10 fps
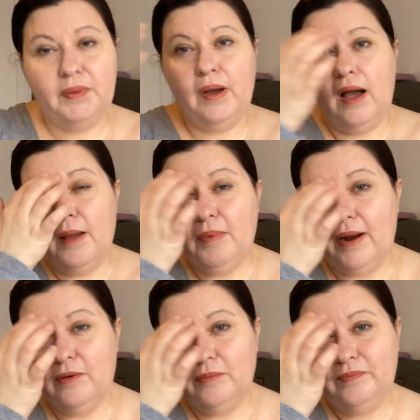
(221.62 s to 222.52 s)

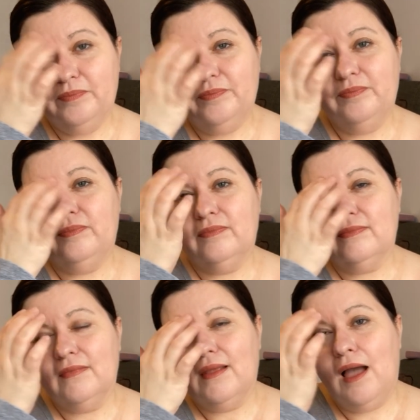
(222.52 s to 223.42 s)
Eyebrow.
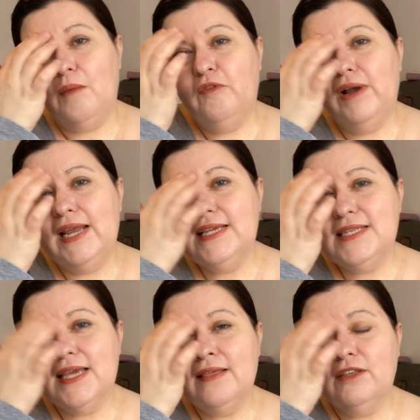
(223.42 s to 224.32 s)
I'm
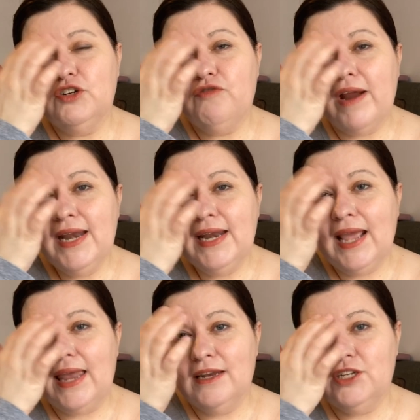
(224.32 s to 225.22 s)
releasing the
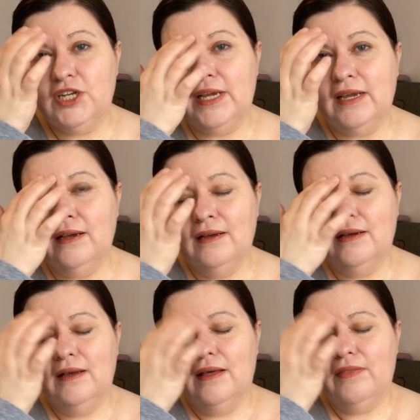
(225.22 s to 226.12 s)
draining energy
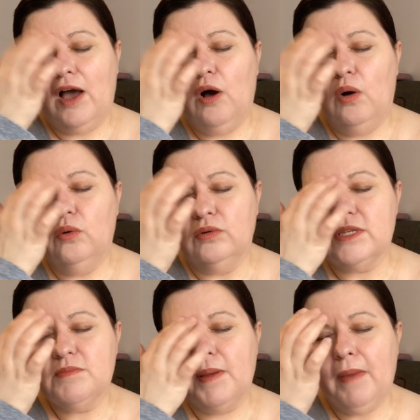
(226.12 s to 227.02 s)
that
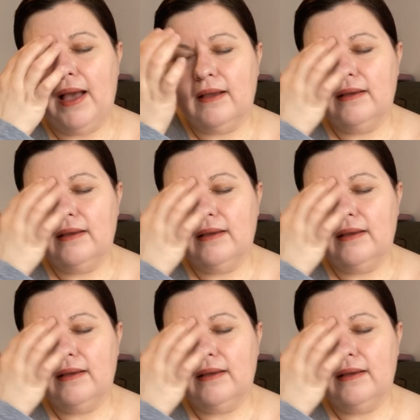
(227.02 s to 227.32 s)
holds me back.